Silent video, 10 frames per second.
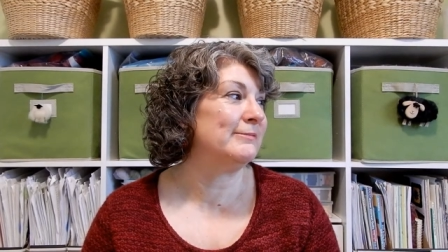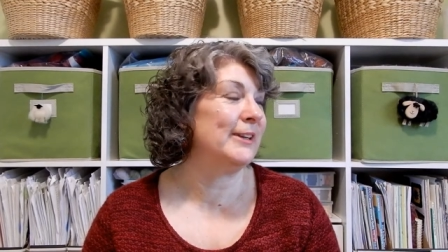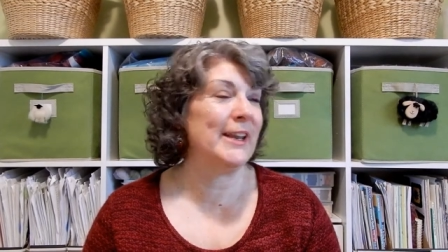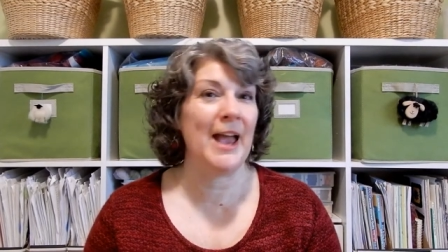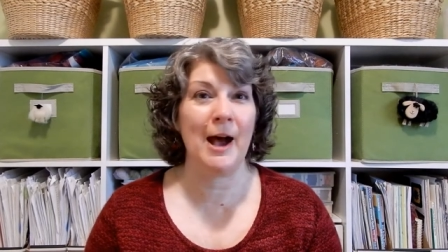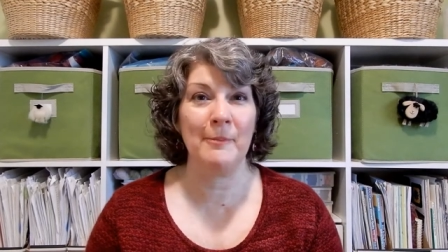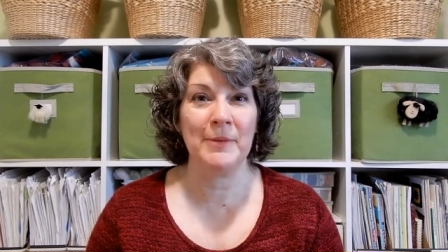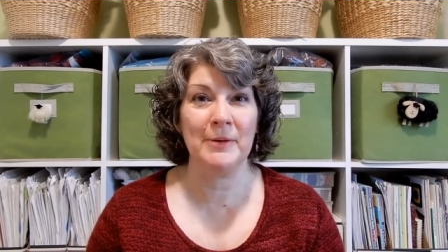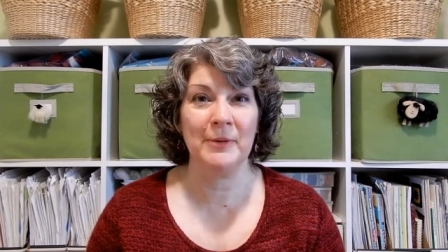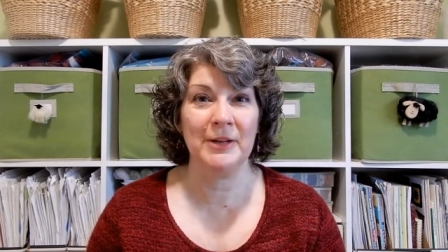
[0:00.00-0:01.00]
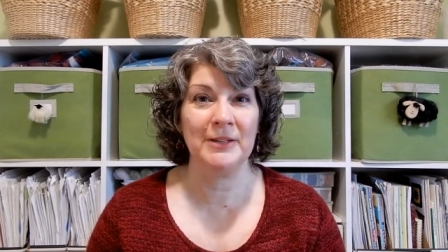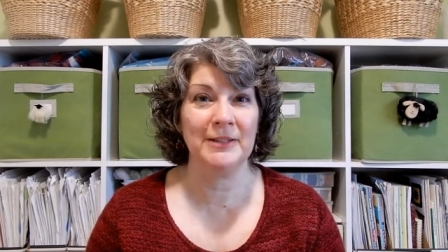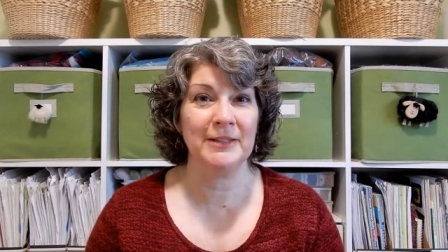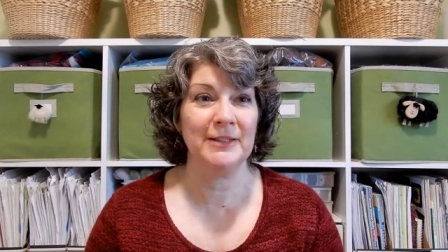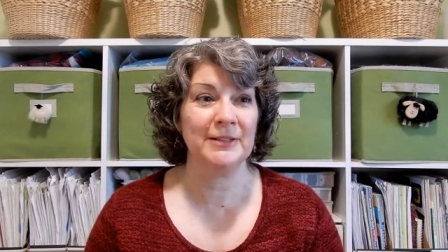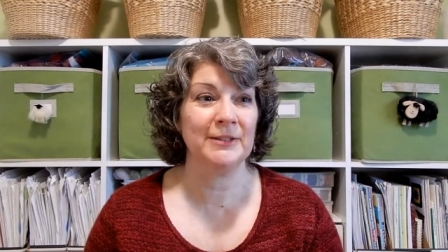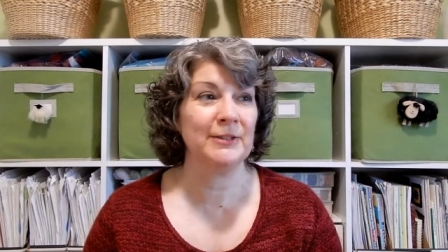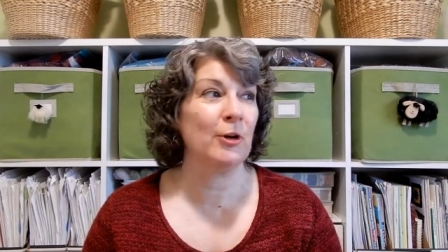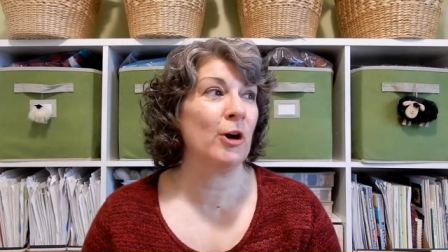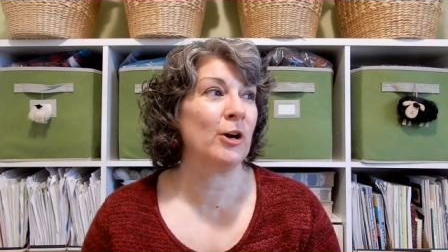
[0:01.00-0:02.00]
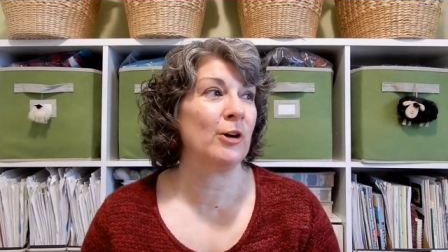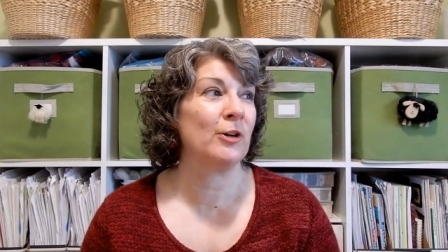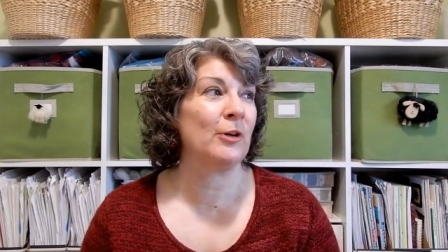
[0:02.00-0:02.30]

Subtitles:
really happy when you see this dark,